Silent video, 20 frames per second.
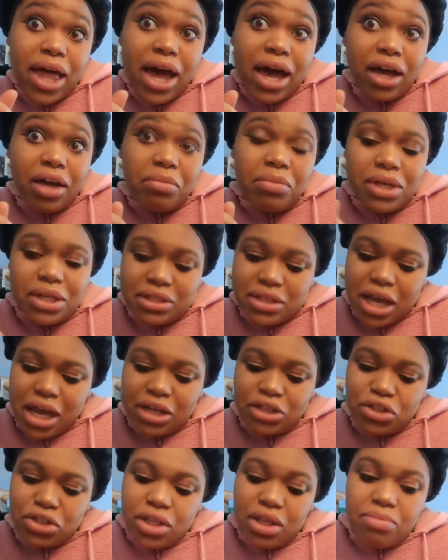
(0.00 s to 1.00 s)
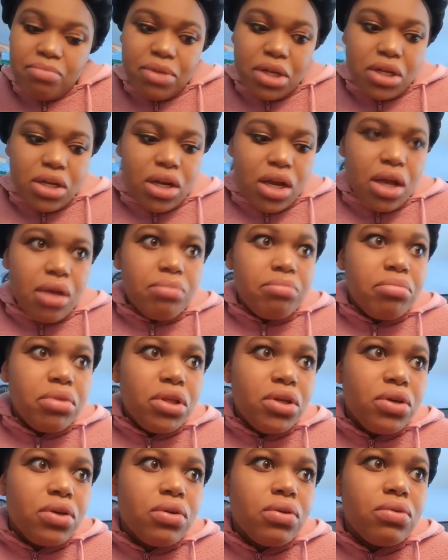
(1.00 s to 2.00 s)
black, but it's actually midnight
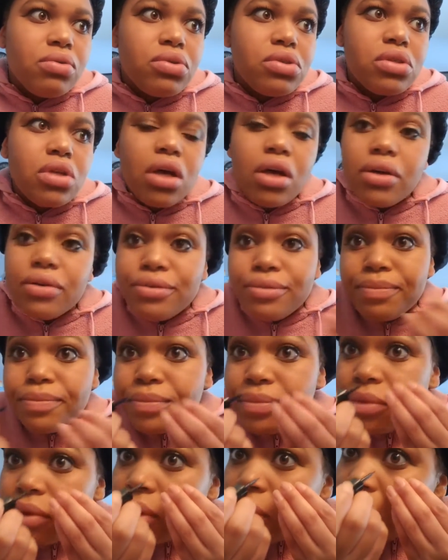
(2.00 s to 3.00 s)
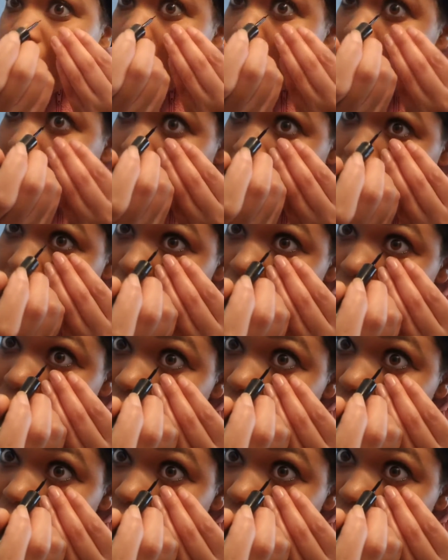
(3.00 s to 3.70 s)
blue. So, I